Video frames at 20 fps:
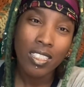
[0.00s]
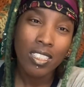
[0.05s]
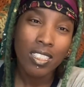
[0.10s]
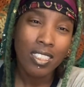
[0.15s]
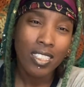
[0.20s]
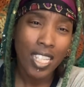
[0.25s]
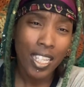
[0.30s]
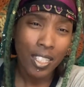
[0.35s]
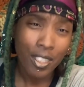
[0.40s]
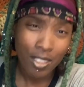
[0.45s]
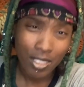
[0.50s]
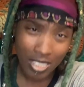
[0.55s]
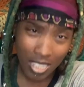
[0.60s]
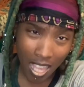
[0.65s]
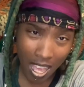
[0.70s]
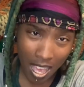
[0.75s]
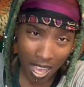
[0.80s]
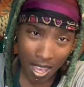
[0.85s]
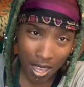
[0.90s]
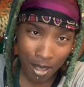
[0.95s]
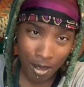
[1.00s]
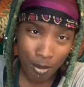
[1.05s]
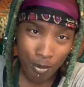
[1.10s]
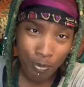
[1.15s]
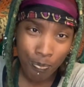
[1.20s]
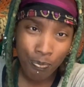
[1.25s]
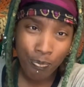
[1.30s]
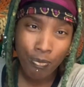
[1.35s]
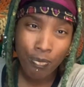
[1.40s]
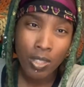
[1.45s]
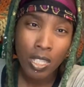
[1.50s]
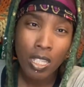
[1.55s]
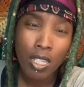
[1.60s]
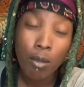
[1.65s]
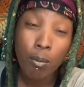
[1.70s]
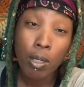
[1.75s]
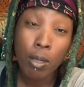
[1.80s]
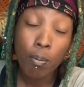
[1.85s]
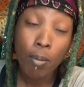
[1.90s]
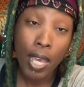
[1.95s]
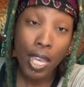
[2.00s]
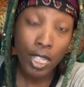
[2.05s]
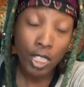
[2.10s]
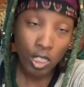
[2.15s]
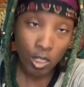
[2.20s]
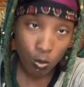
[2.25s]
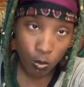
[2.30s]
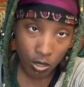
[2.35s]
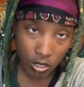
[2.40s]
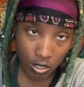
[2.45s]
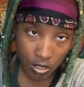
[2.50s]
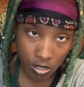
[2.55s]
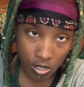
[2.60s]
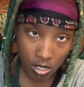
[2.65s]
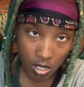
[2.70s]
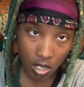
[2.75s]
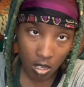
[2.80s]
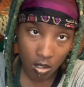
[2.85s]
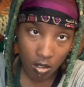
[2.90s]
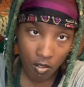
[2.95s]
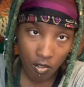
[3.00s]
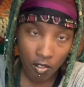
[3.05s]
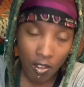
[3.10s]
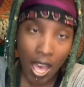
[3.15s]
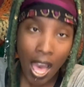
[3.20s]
take your time, be patient with yourself,